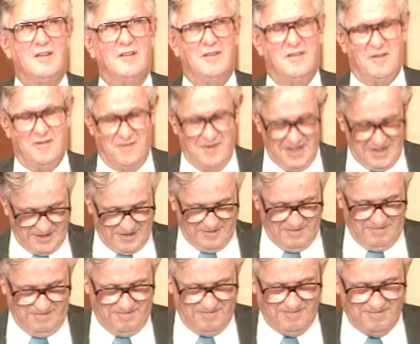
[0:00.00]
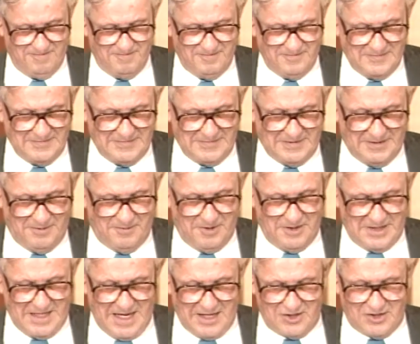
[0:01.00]
The victim
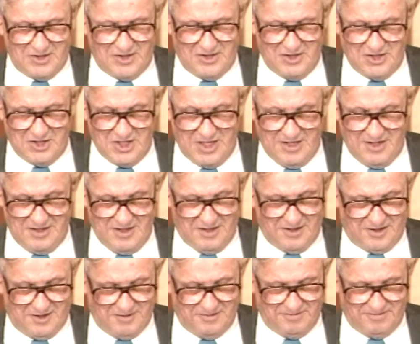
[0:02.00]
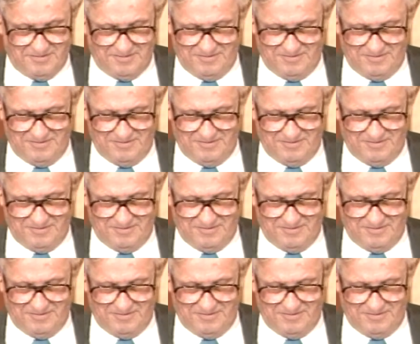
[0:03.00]
was Atchison J. Duncan.